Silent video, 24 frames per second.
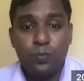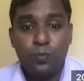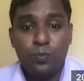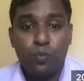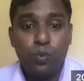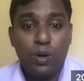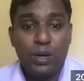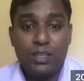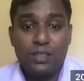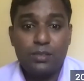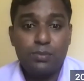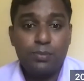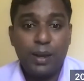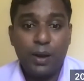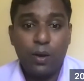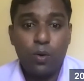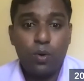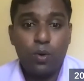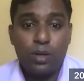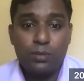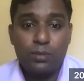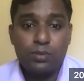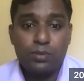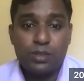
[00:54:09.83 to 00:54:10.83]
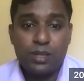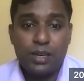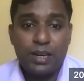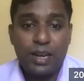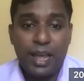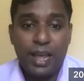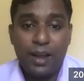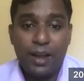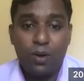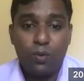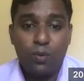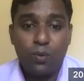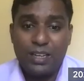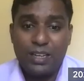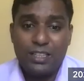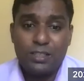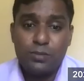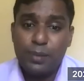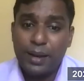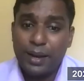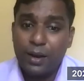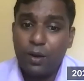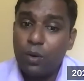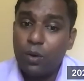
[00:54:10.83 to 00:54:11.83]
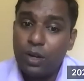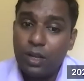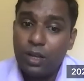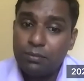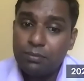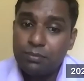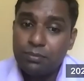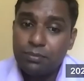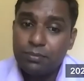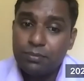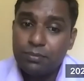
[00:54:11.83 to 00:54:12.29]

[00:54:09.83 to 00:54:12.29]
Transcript: What is meconium stain liquor? What is meconium?